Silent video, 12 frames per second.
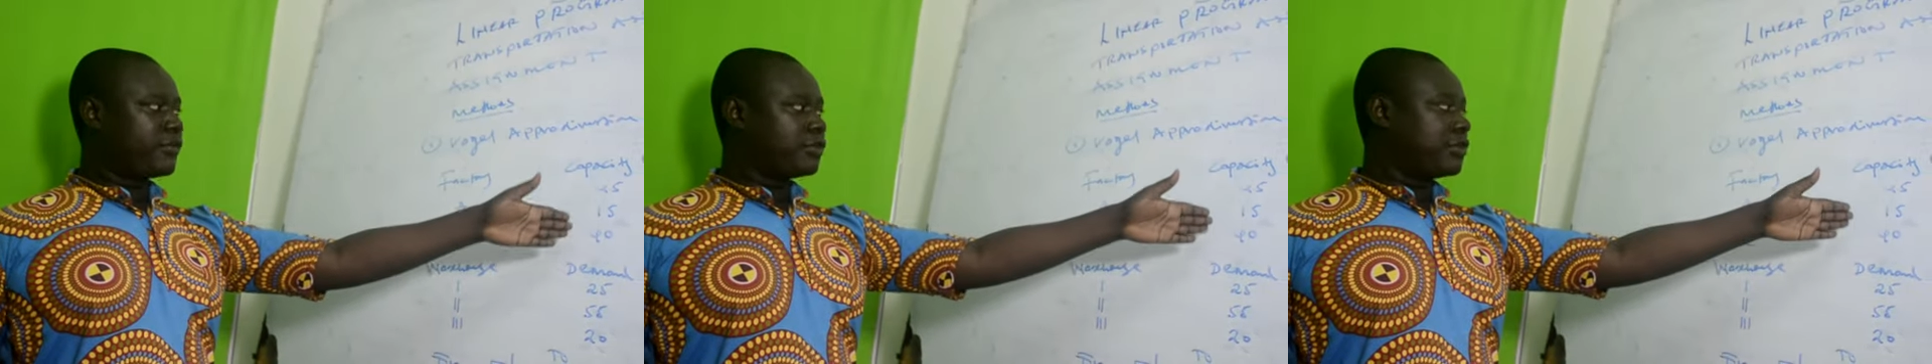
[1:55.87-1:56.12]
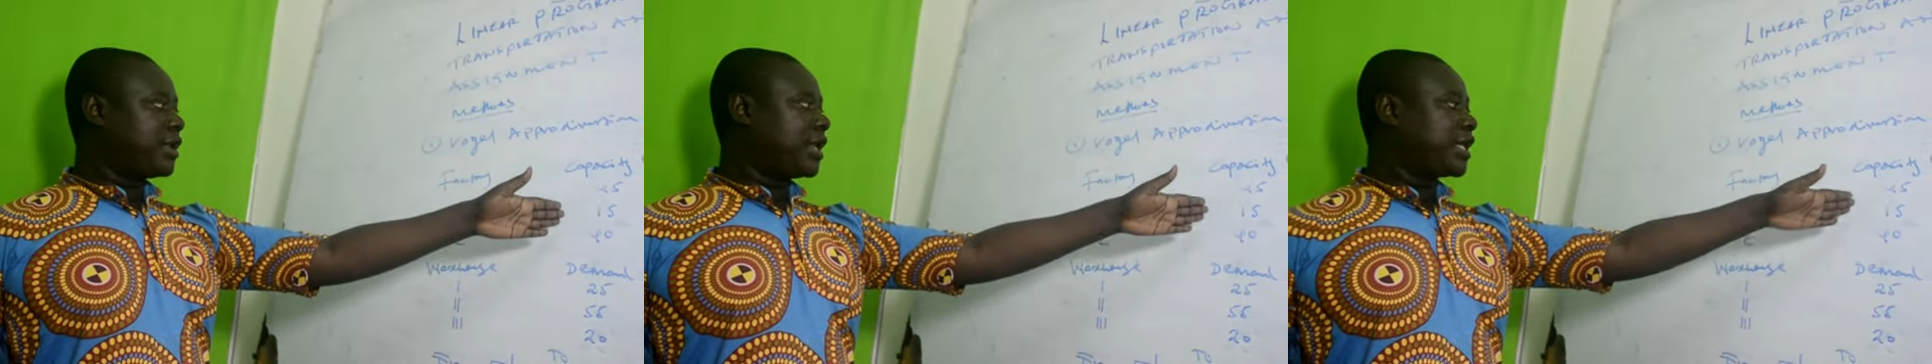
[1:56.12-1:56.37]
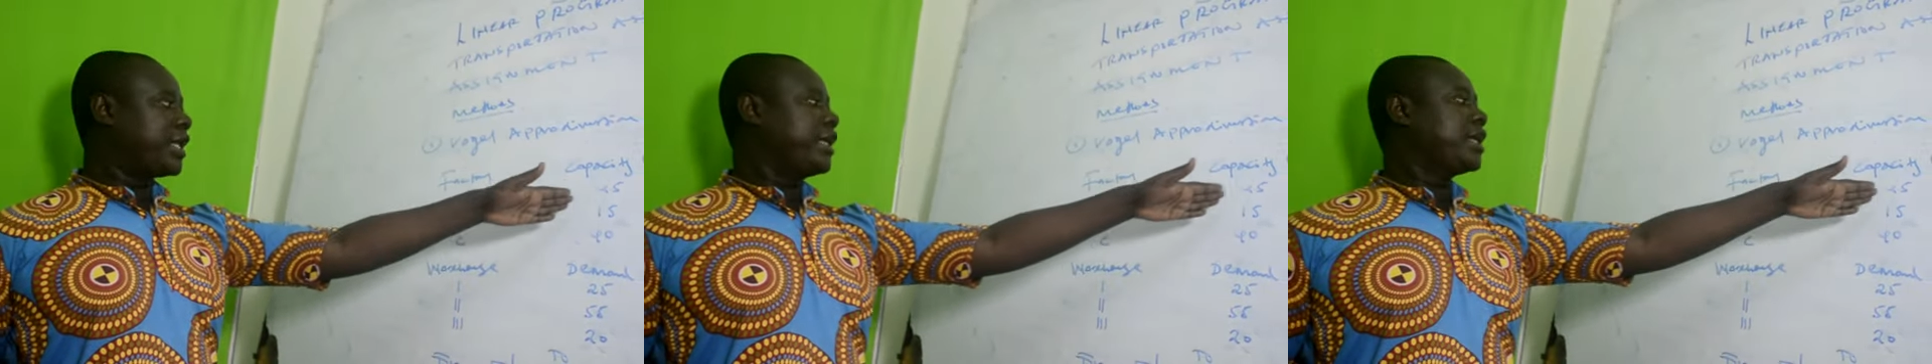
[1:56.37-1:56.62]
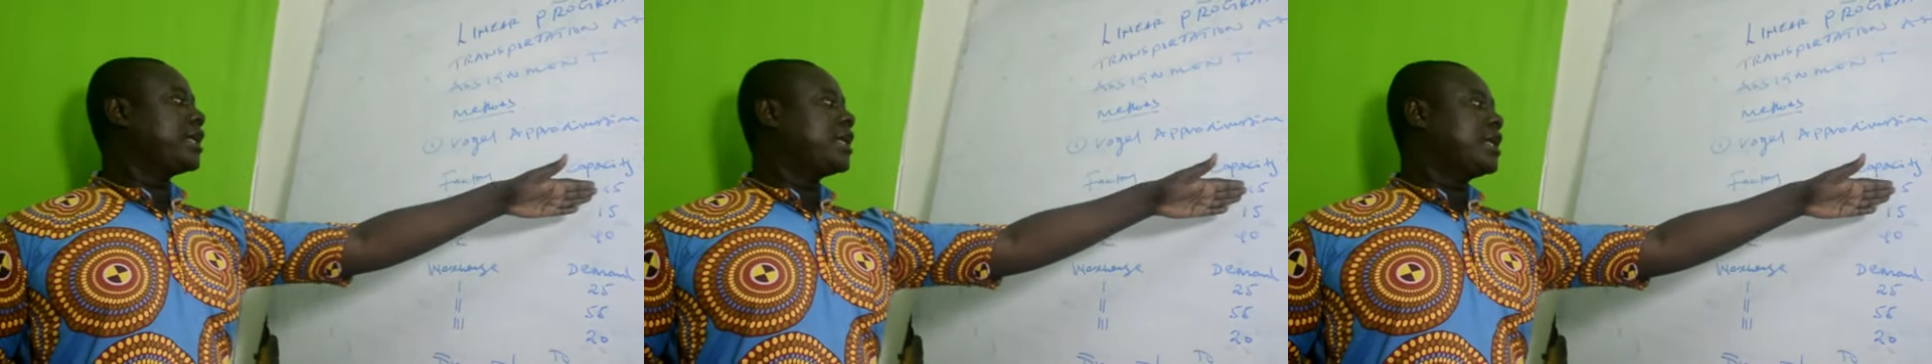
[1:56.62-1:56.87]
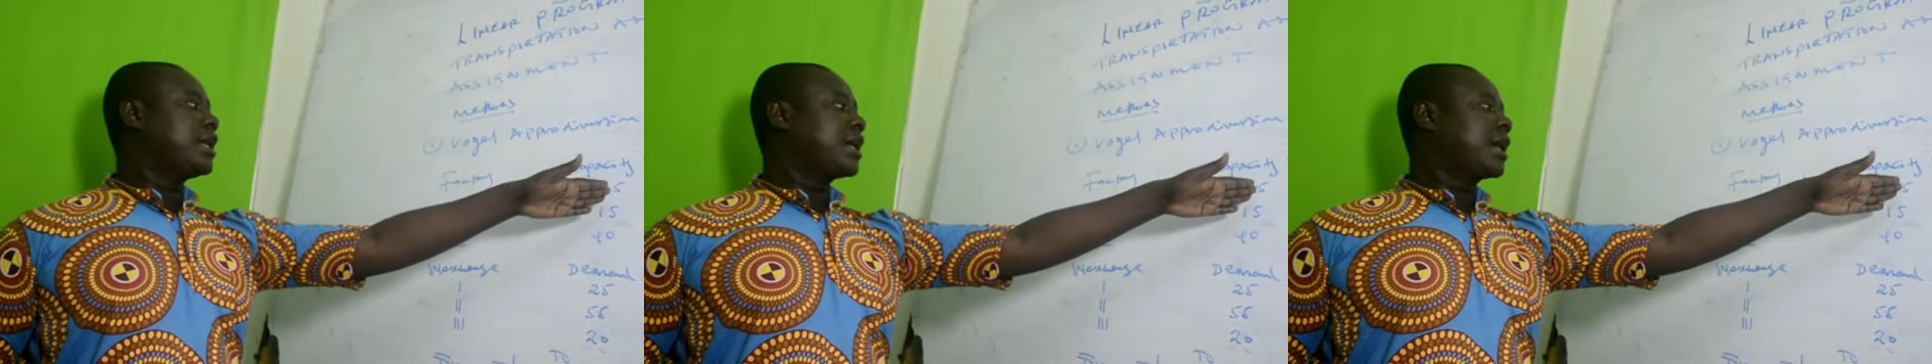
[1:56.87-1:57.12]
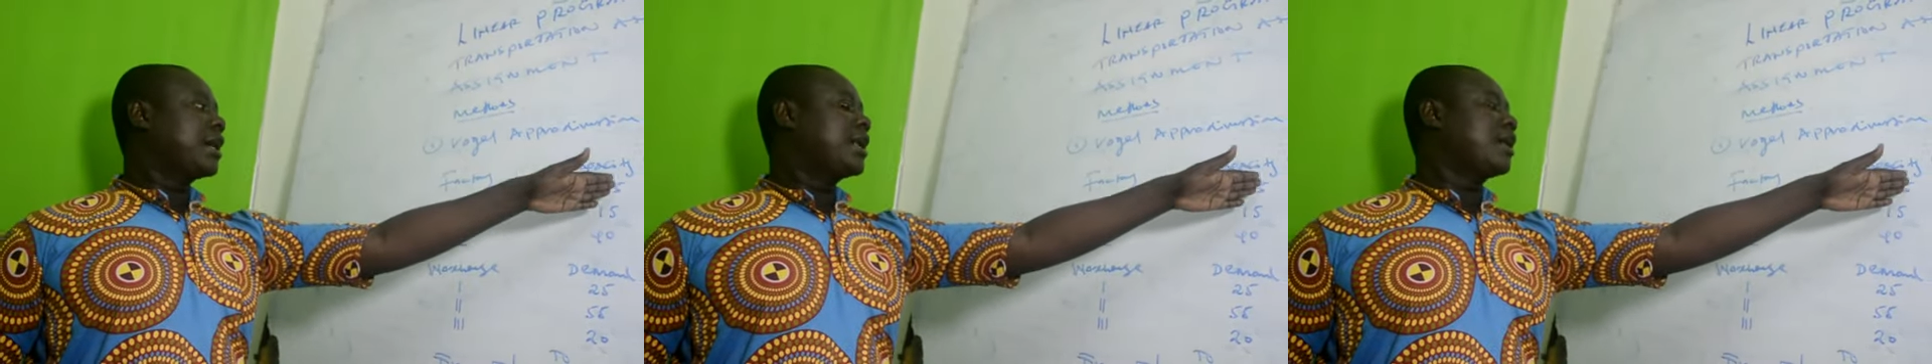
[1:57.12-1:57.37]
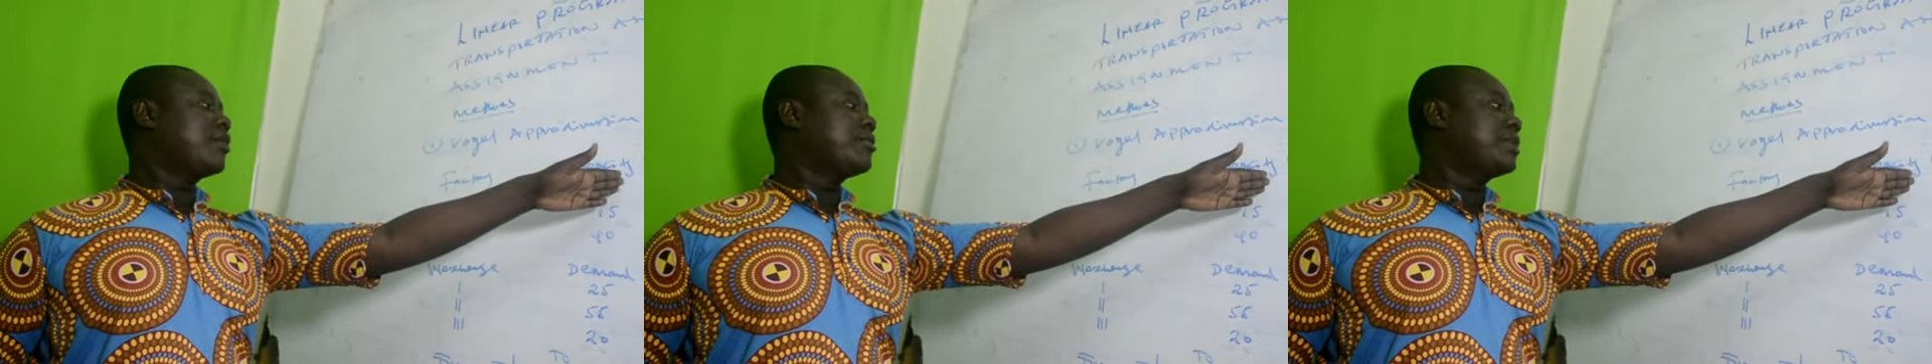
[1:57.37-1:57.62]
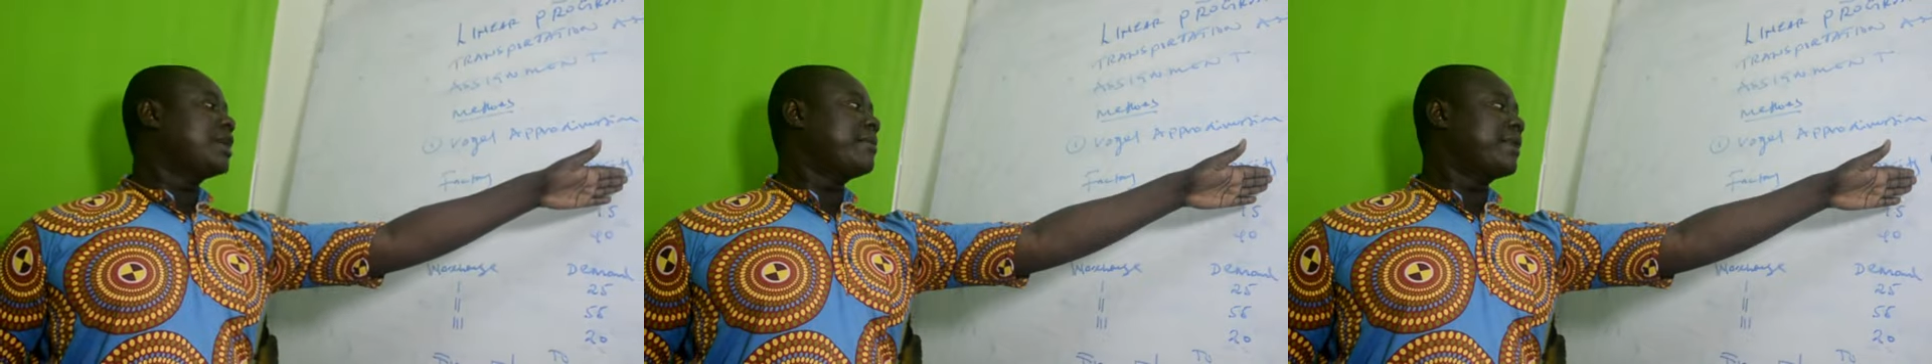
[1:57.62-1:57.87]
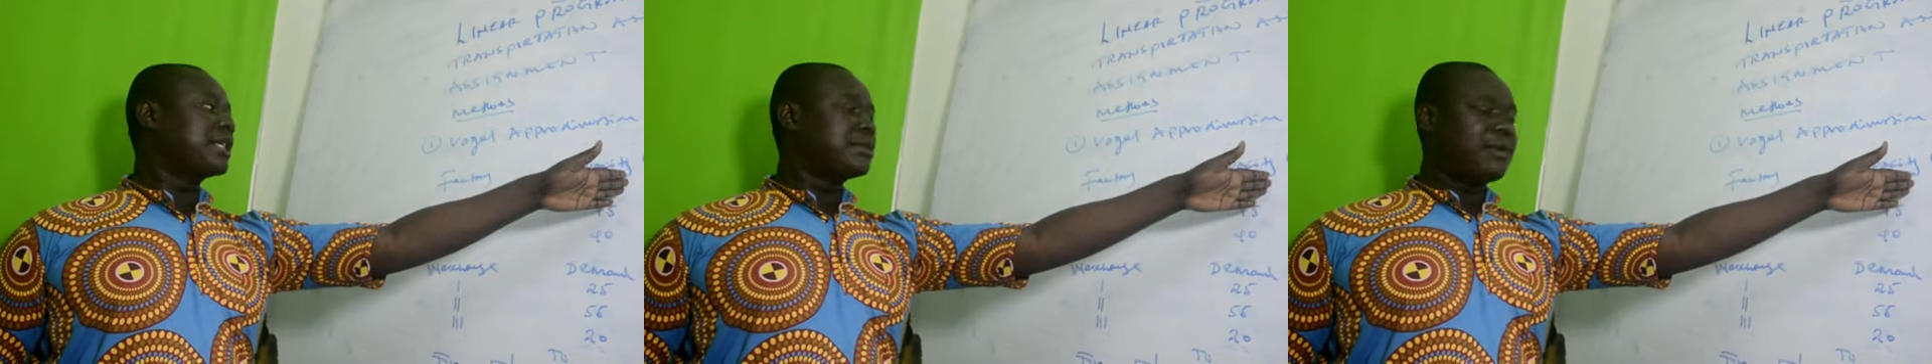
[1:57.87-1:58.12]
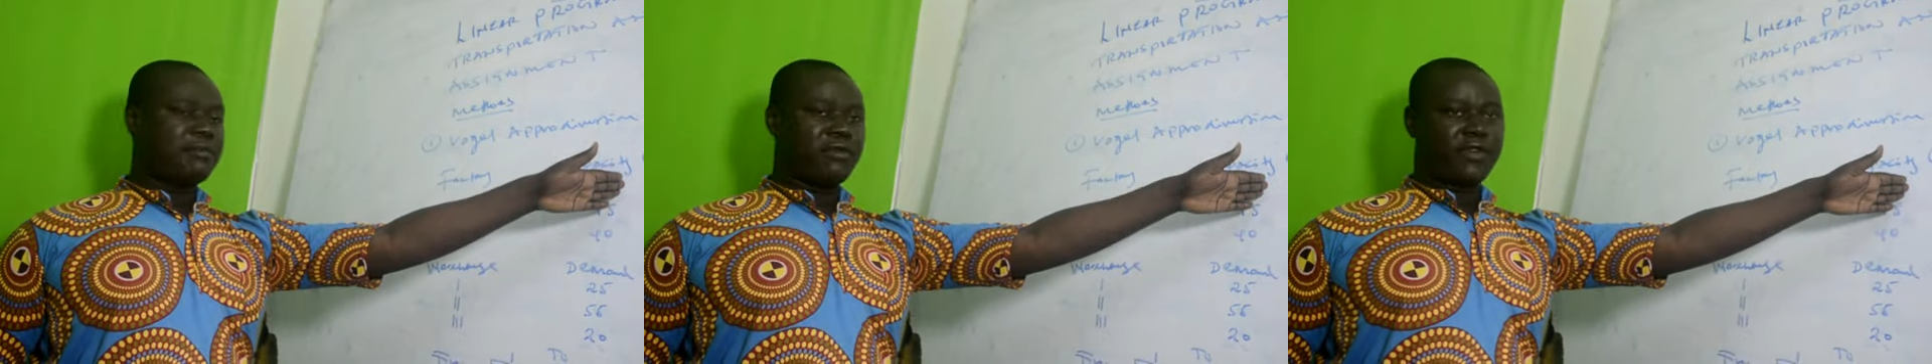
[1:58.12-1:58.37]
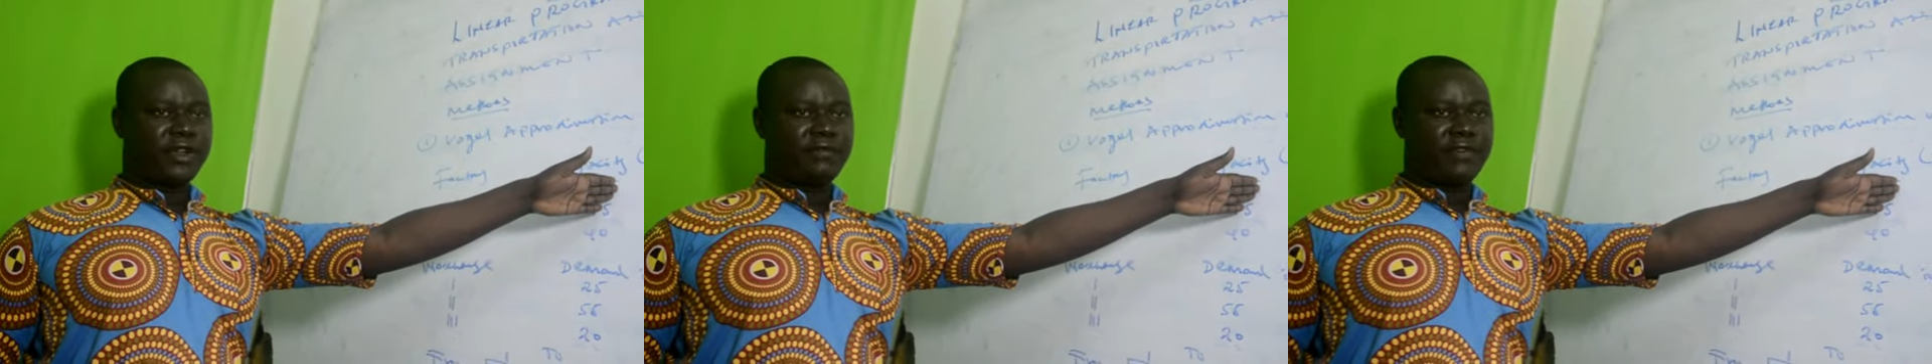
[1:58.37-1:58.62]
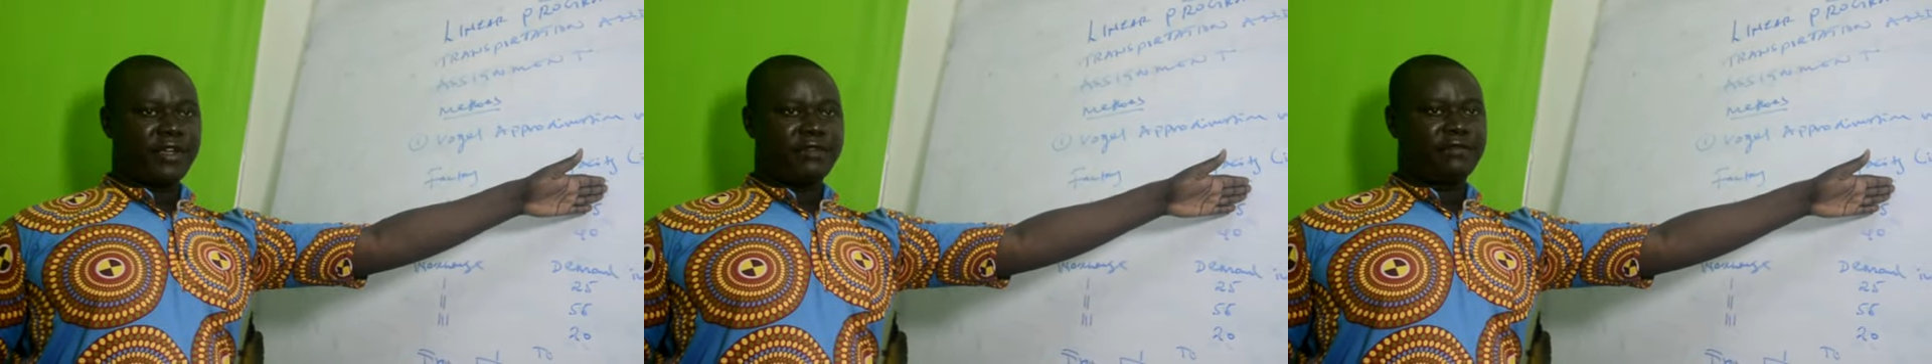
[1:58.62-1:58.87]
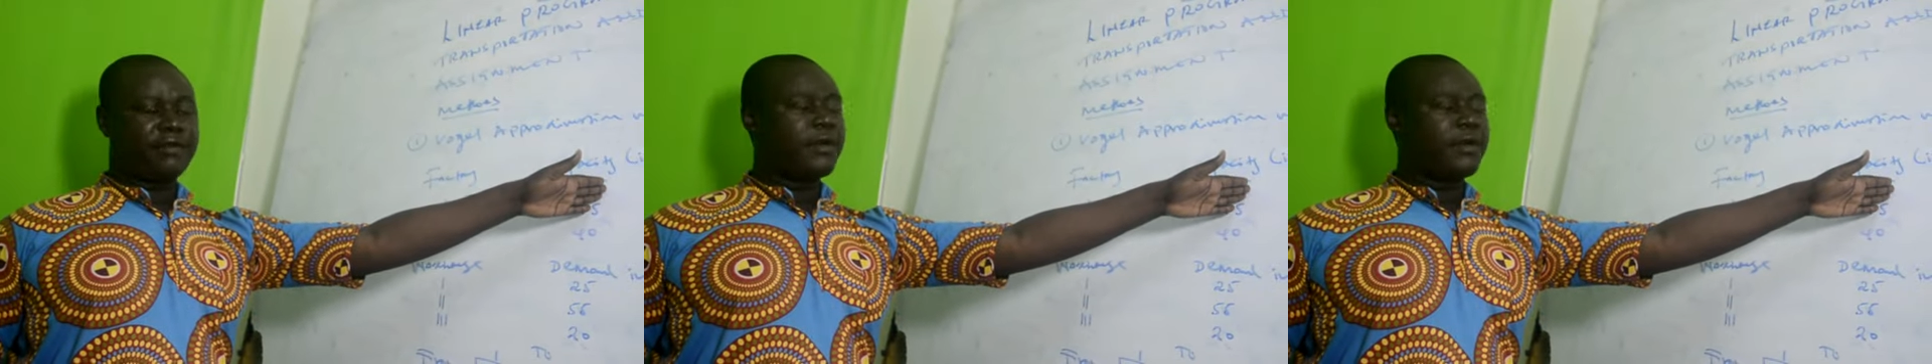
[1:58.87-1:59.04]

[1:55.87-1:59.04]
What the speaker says: So like A can accommodate a maximum of 45,